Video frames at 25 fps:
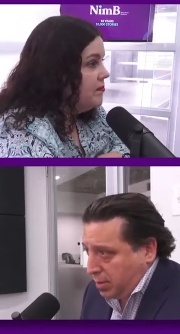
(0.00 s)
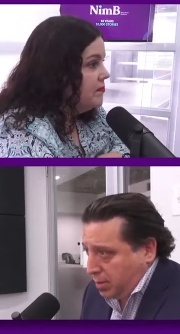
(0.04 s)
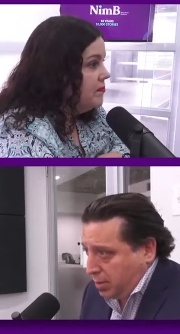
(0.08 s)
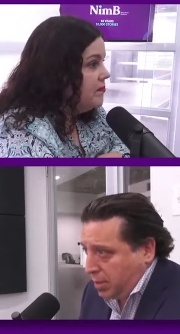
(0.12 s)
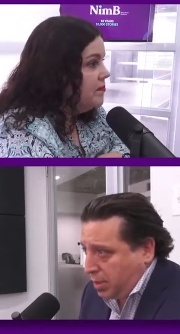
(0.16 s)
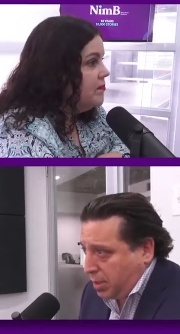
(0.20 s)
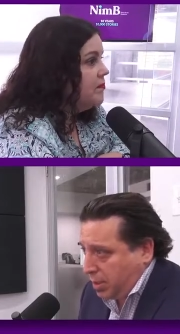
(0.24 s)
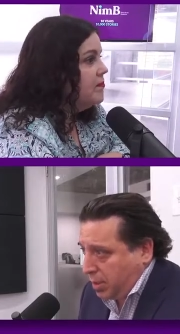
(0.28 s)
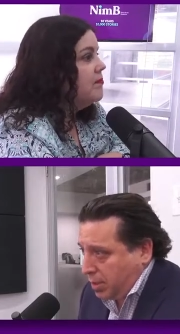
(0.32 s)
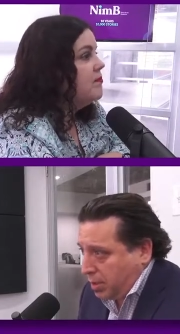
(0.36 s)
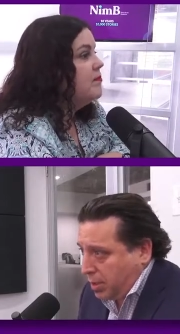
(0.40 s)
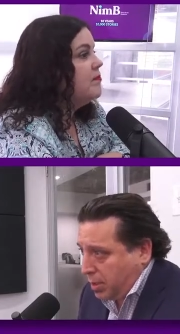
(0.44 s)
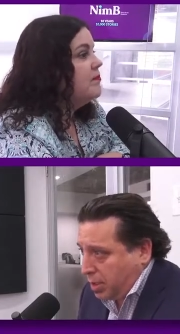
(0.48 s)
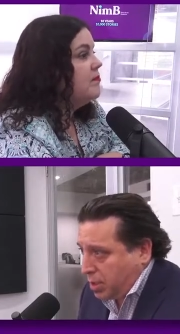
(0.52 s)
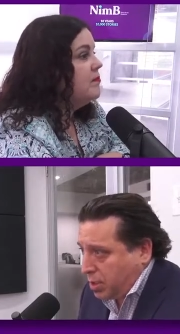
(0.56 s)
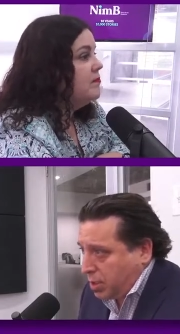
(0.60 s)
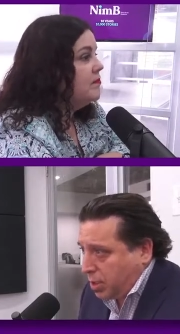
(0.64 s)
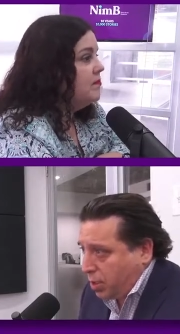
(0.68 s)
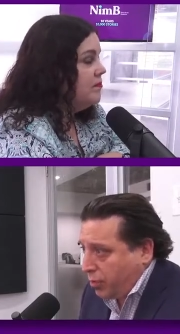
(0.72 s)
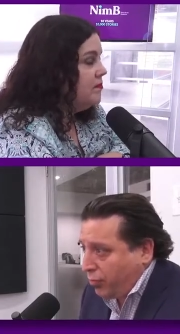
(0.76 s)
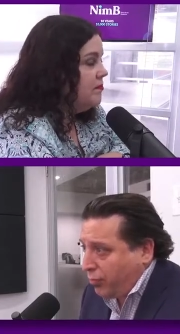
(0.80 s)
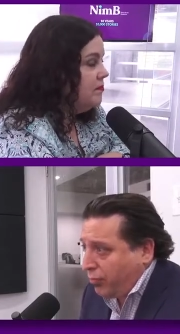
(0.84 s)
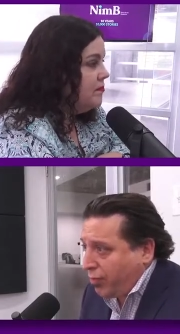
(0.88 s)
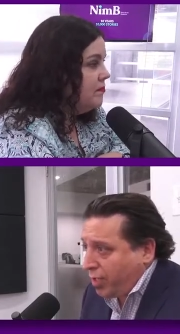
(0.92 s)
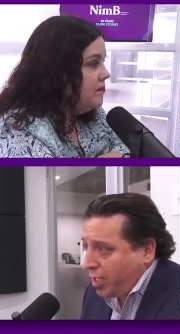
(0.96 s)
Speaker 1: the mm-hmm.
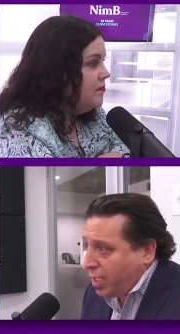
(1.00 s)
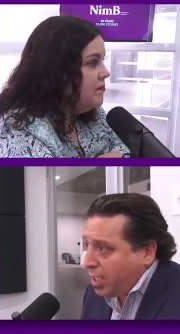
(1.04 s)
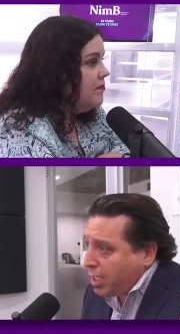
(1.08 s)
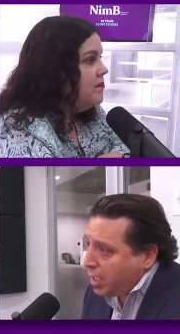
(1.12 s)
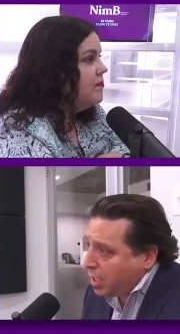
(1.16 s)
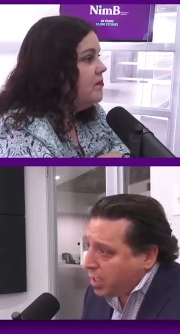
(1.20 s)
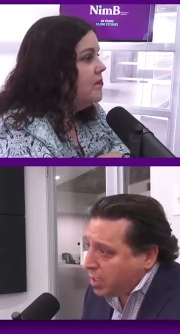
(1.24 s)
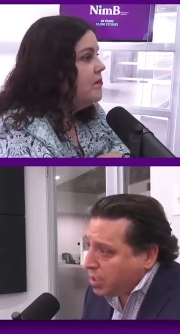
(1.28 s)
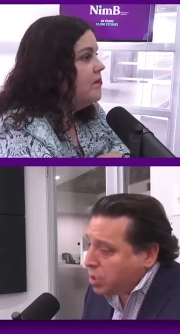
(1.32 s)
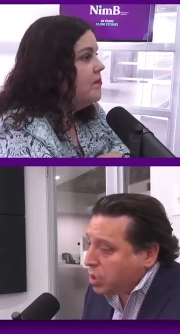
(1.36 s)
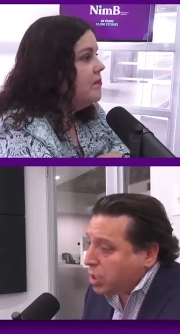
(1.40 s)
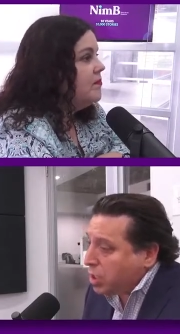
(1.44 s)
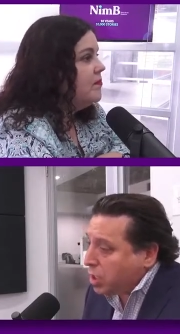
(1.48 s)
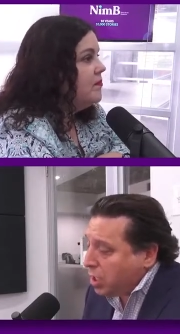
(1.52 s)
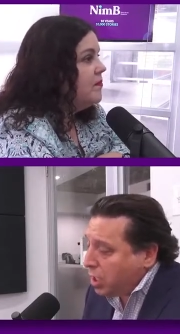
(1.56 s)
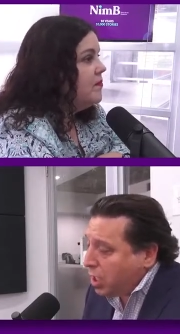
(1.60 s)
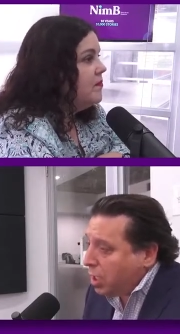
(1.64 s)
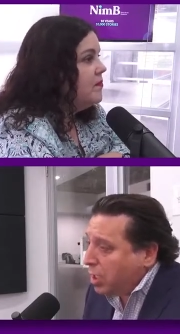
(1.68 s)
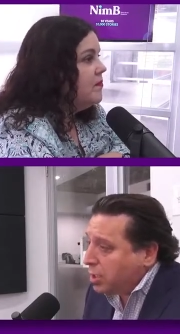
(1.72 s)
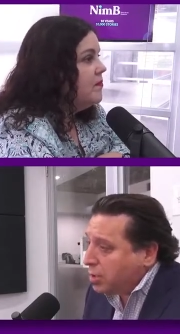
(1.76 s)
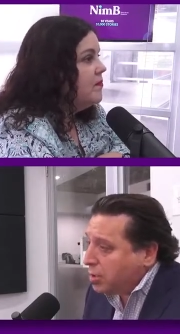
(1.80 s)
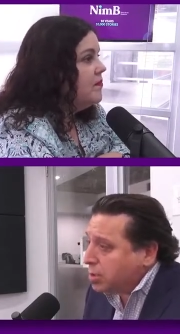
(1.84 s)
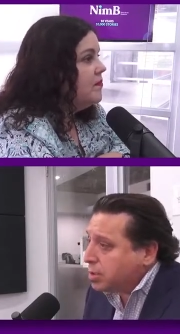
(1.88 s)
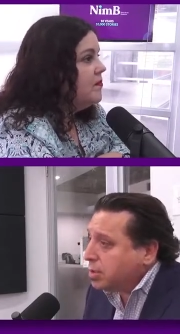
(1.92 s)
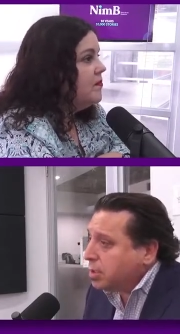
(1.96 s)
certification
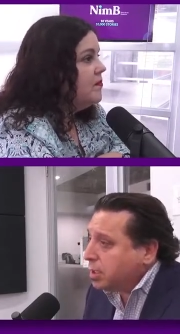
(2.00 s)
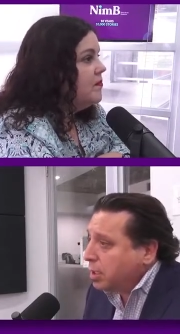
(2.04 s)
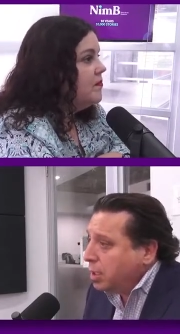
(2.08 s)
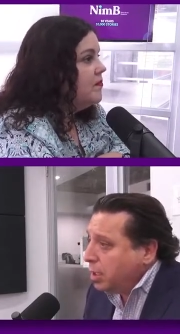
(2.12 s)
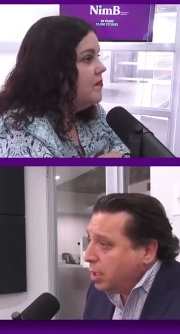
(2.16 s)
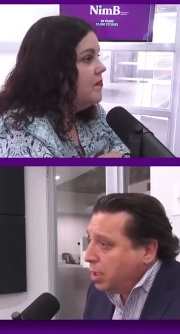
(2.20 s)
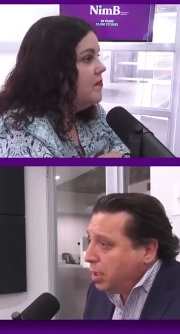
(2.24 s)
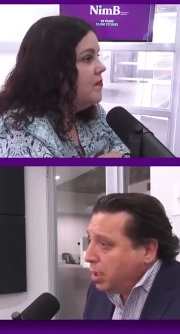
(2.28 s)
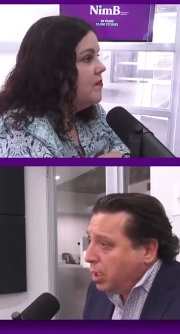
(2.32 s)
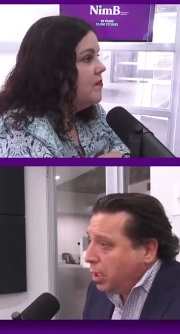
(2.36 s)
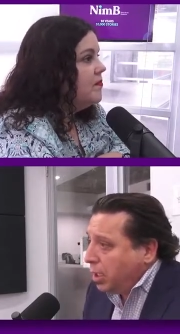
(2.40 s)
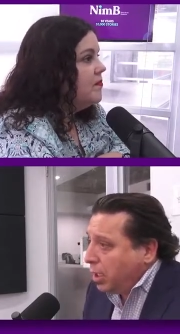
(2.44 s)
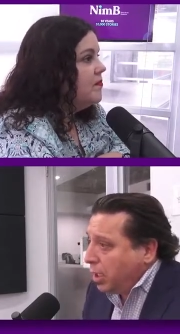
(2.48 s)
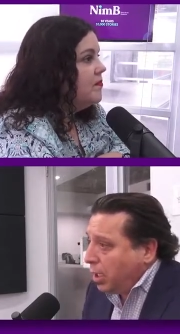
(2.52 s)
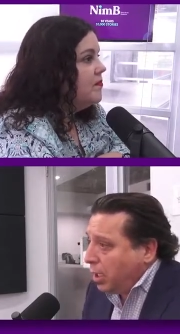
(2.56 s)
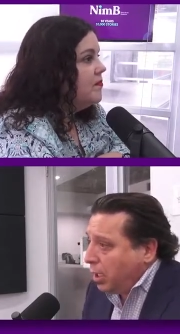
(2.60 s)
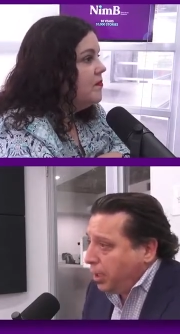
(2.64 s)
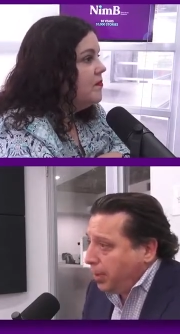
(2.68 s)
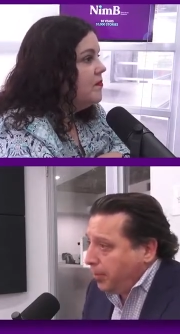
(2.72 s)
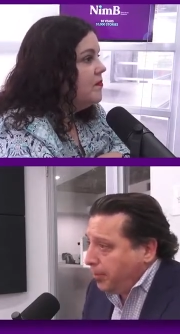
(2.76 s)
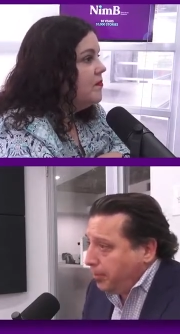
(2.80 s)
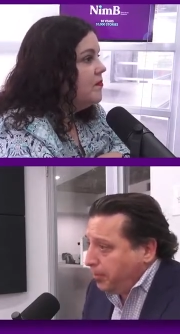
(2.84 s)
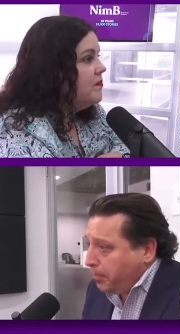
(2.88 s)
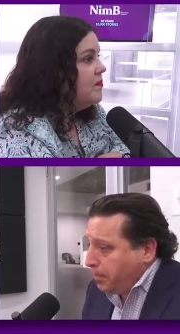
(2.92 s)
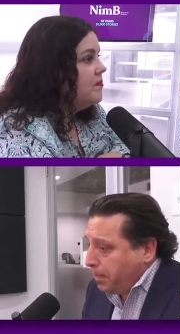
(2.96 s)
costs um,